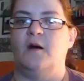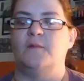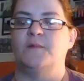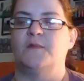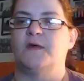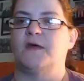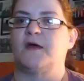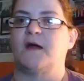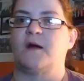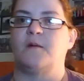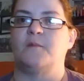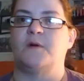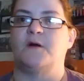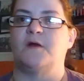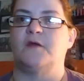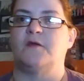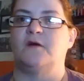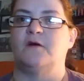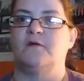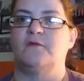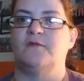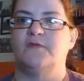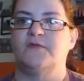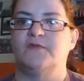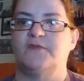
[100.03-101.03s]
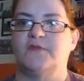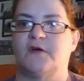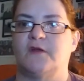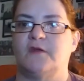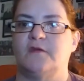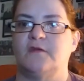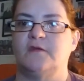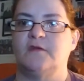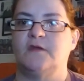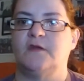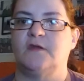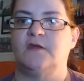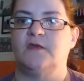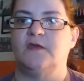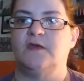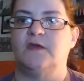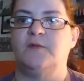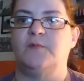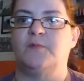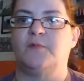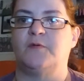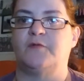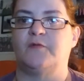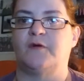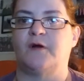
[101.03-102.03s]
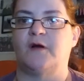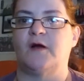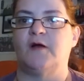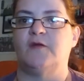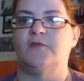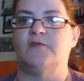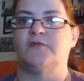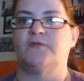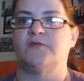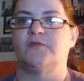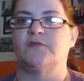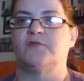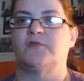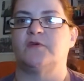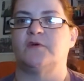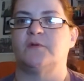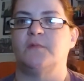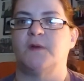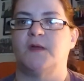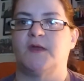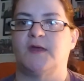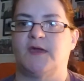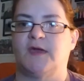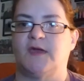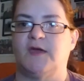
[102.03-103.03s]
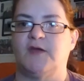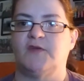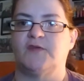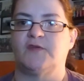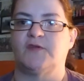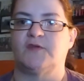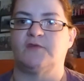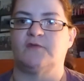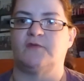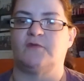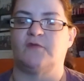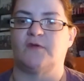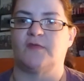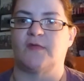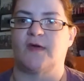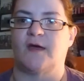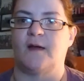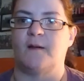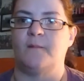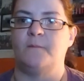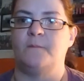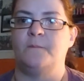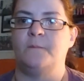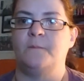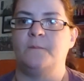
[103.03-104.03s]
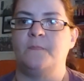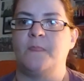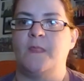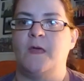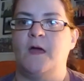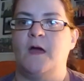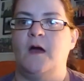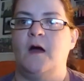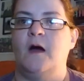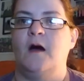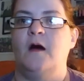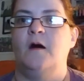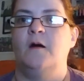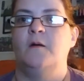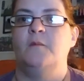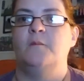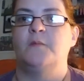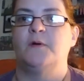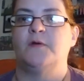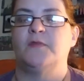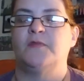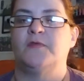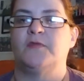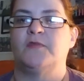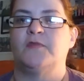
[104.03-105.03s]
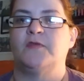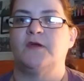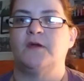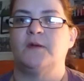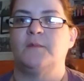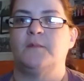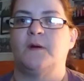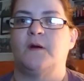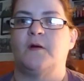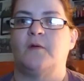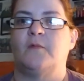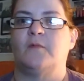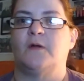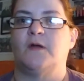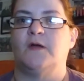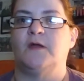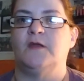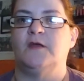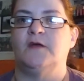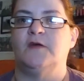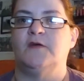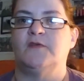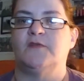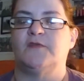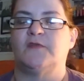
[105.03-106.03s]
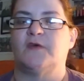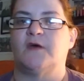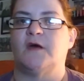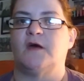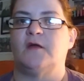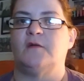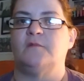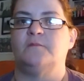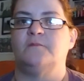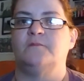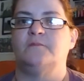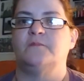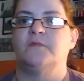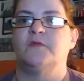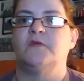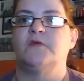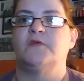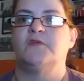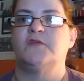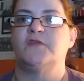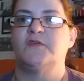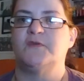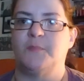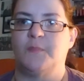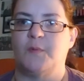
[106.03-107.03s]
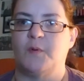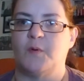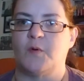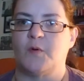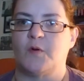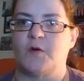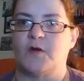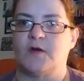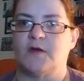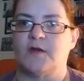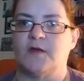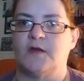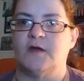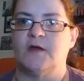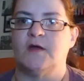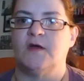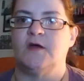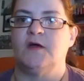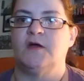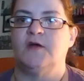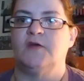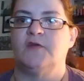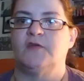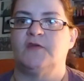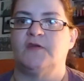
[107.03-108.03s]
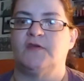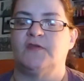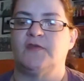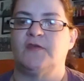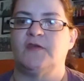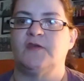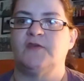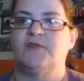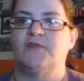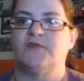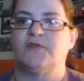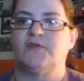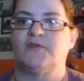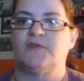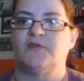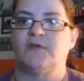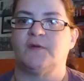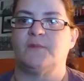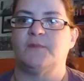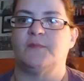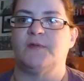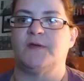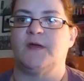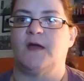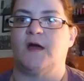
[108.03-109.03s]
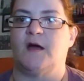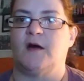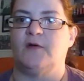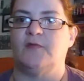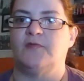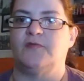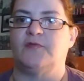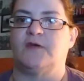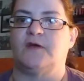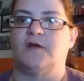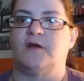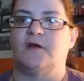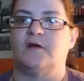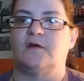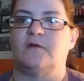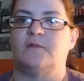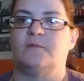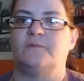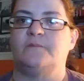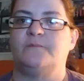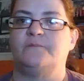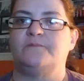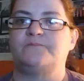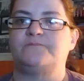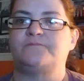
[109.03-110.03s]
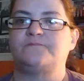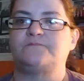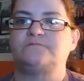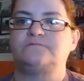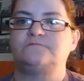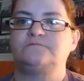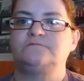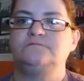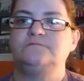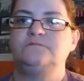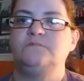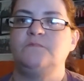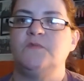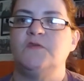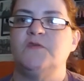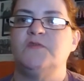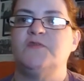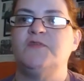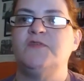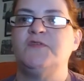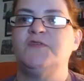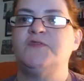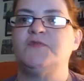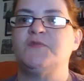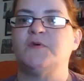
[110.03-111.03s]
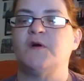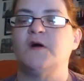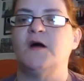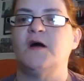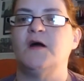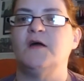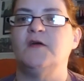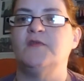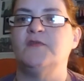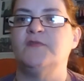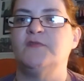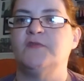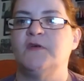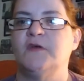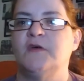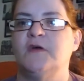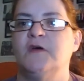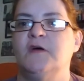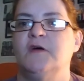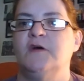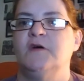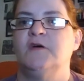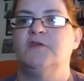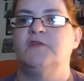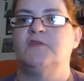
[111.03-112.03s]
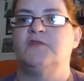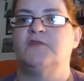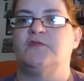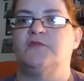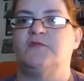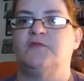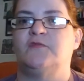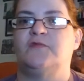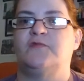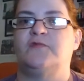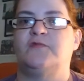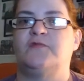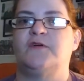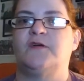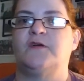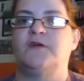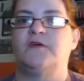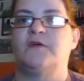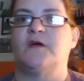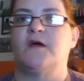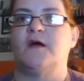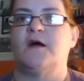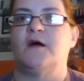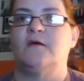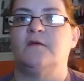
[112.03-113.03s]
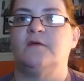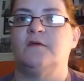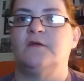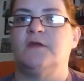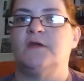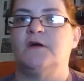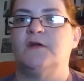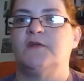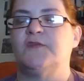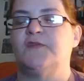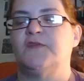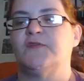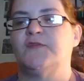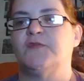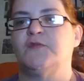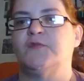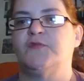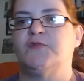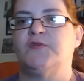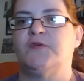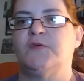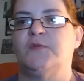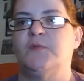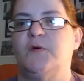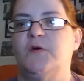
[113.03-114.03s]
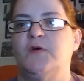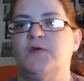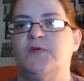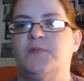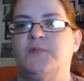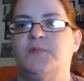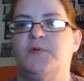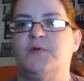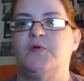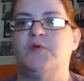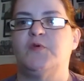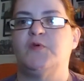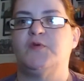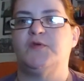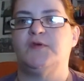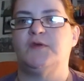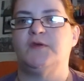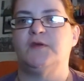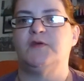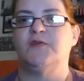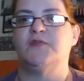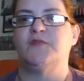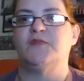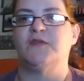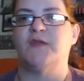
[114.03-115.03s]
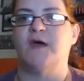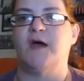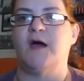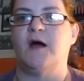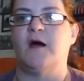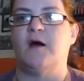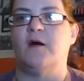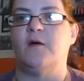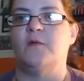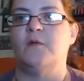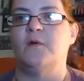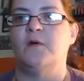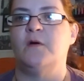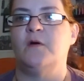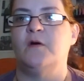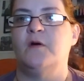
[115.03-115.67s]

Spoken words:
They come on all of a sudden, and he provides the medication for that. But the thing about Raina is that she's bored. She thinks there's something out there. She tries to figure out not just who she was, but who she is now.